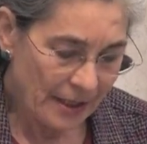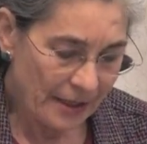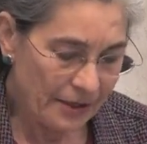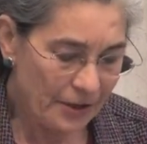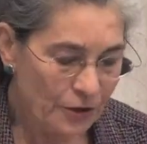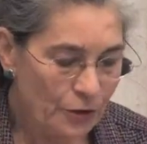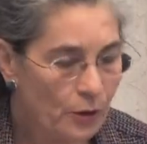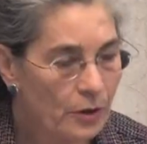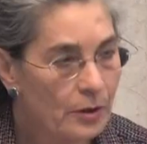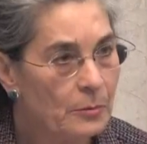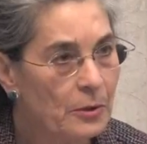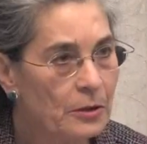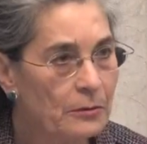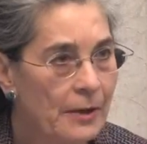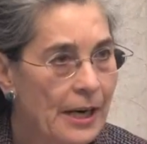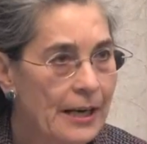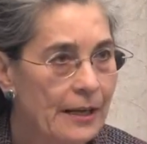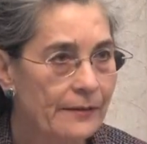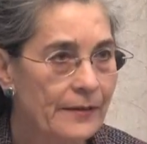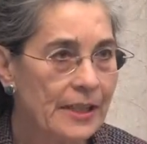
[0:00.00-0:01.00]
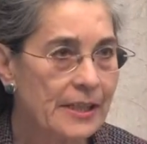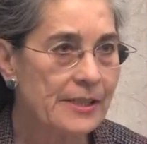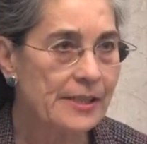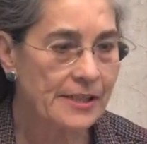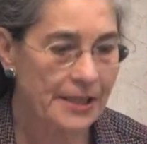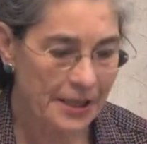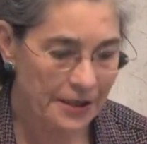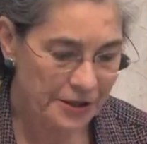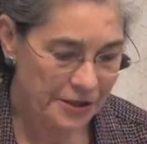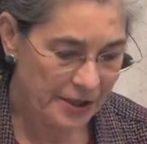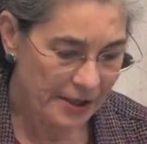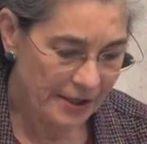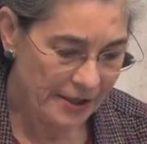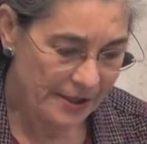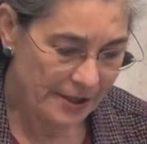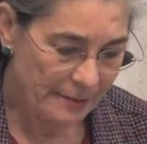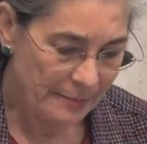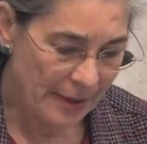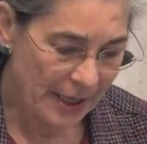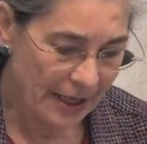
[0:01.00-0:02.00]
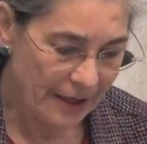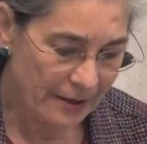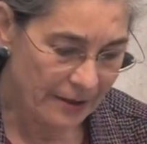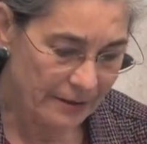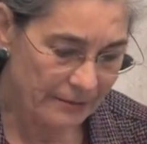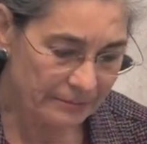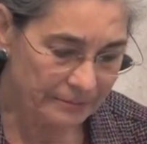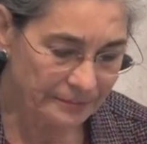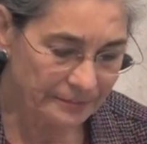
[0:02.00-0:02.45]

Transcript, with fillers: The normal rate of extinction is about